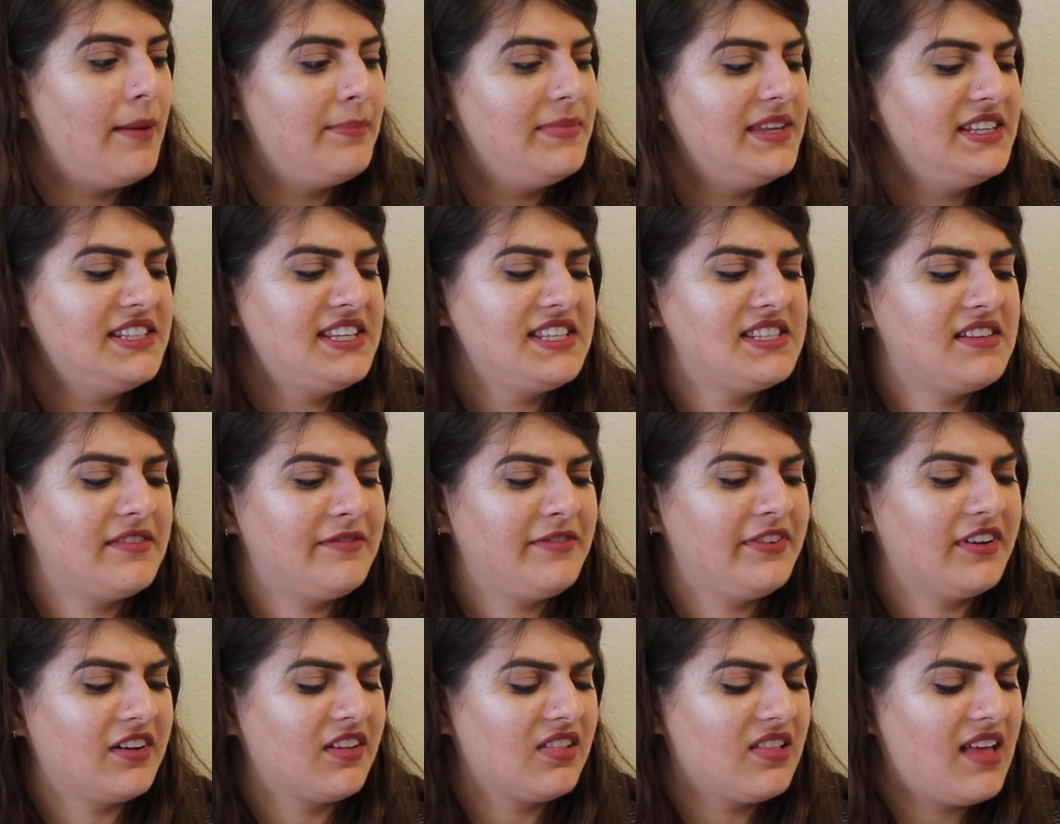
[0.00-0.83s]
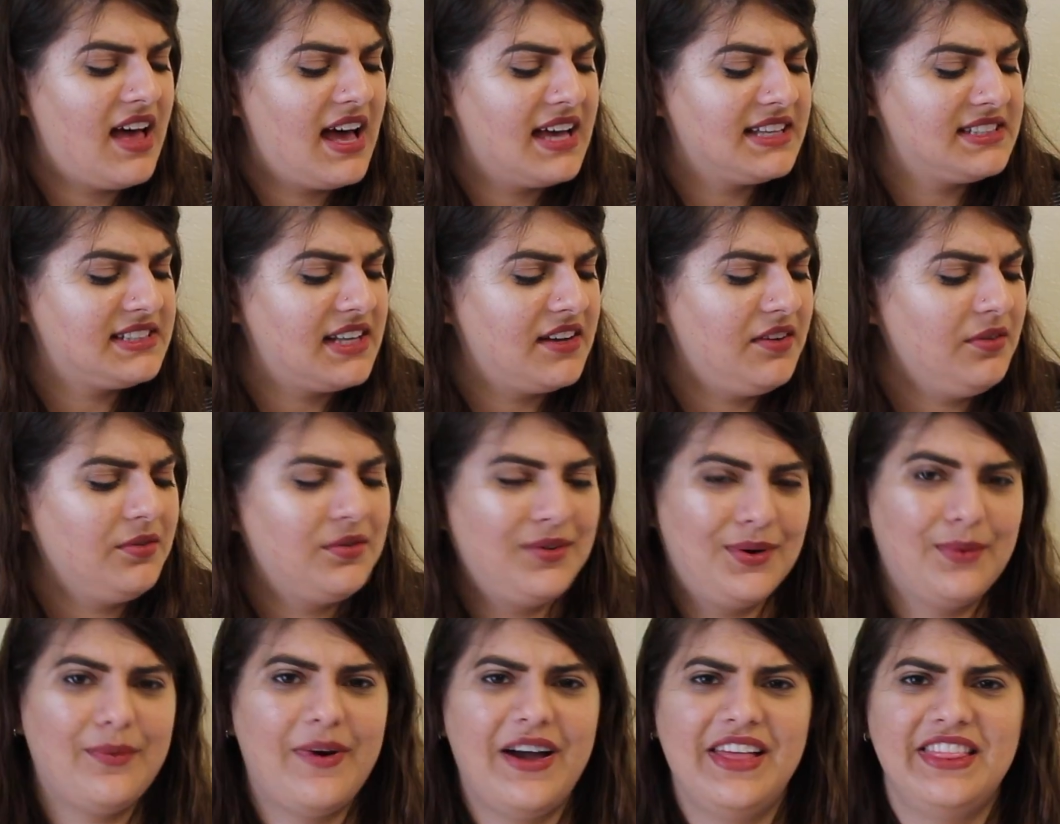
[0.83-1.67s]
This isn't for class. I don't
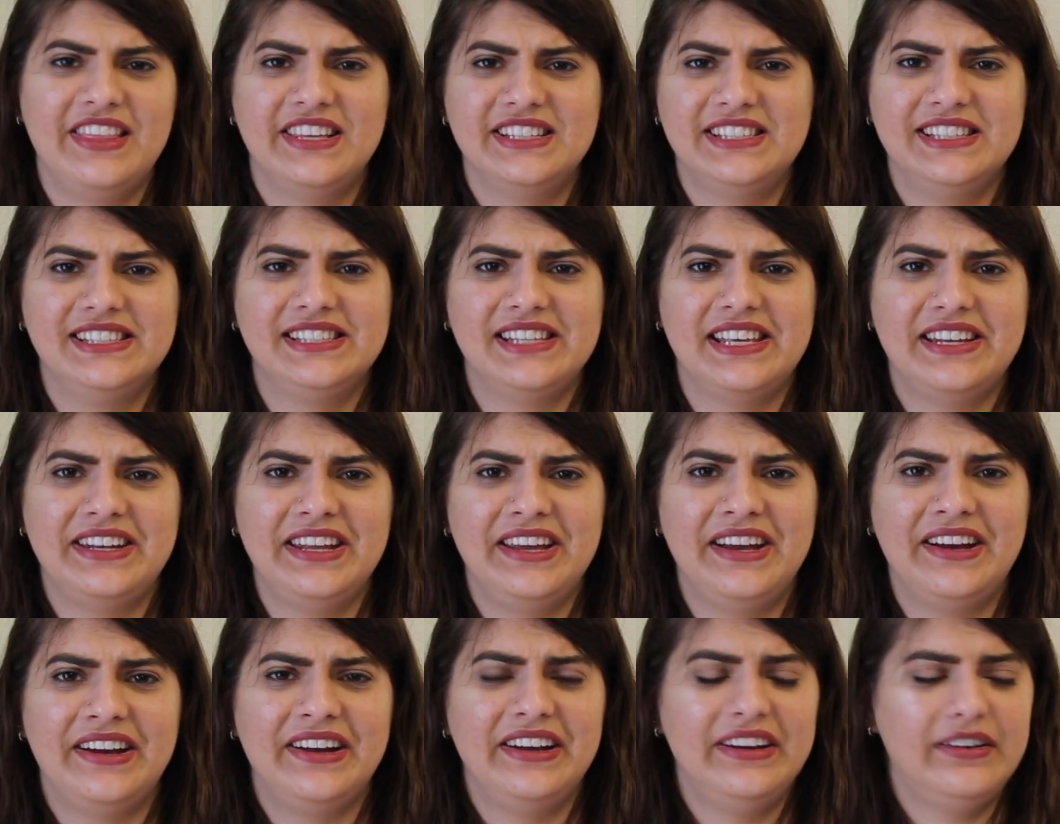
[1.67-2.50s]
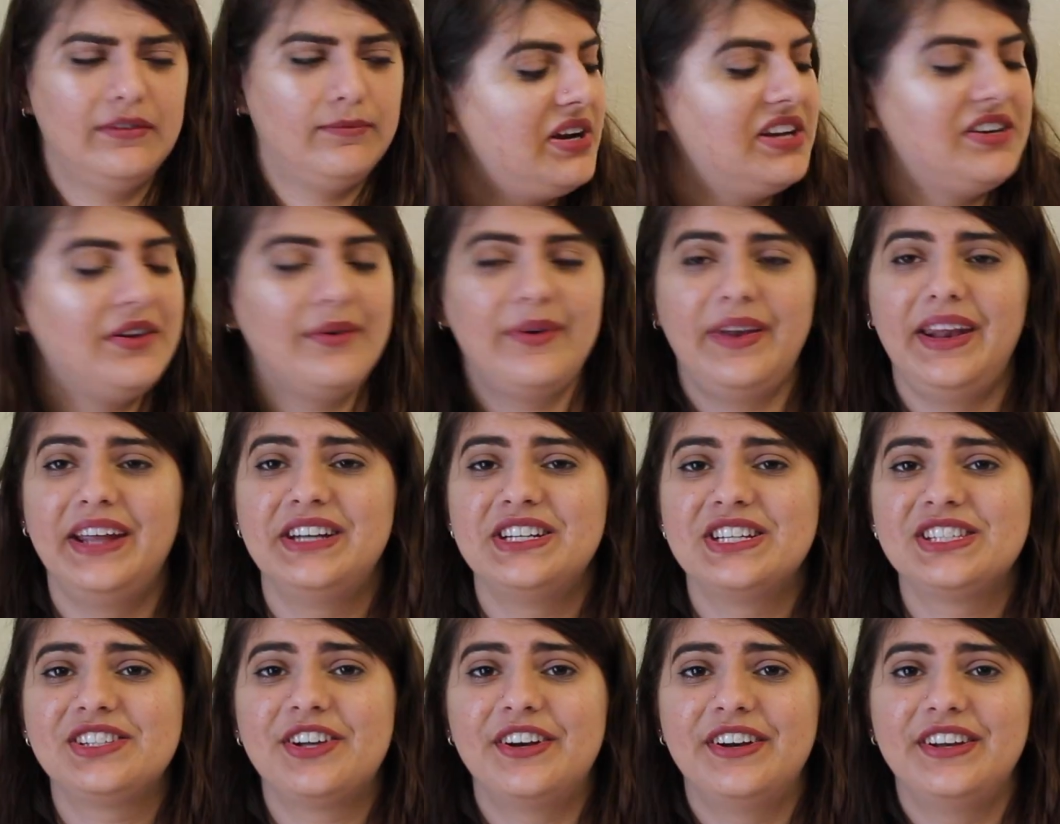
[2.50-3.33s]
know why this is in here. Brand new and I
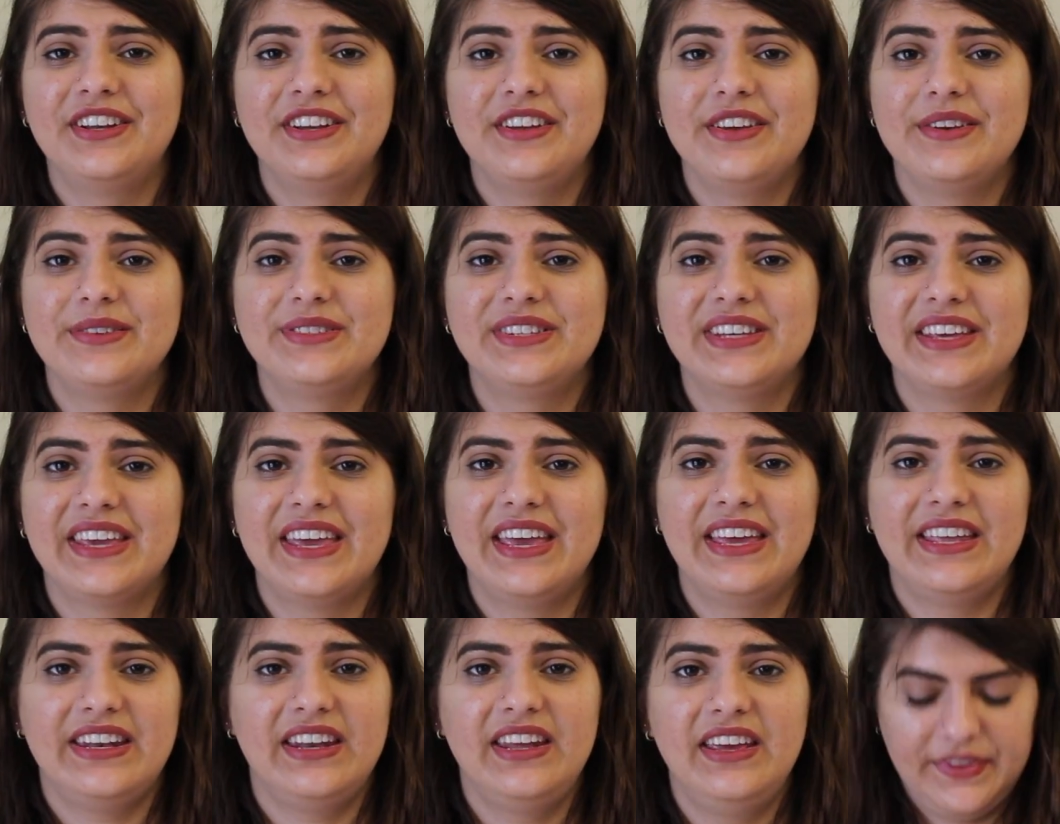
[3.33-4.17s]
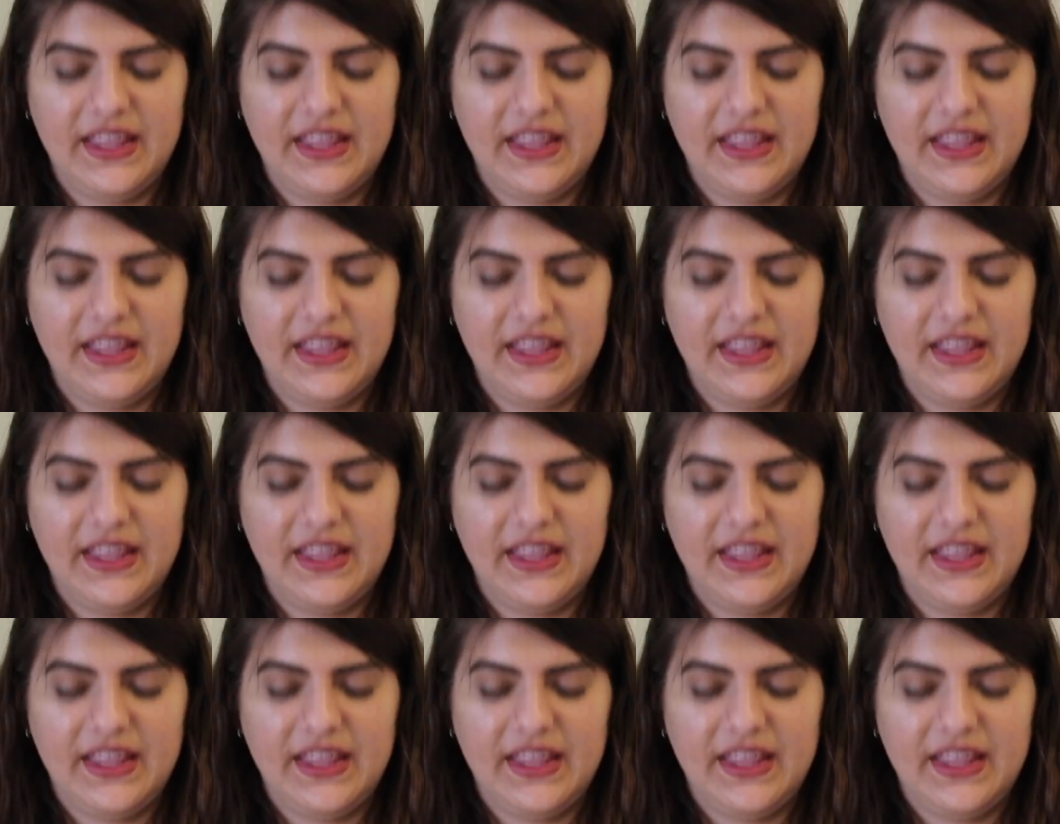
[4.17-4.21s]
just started using it.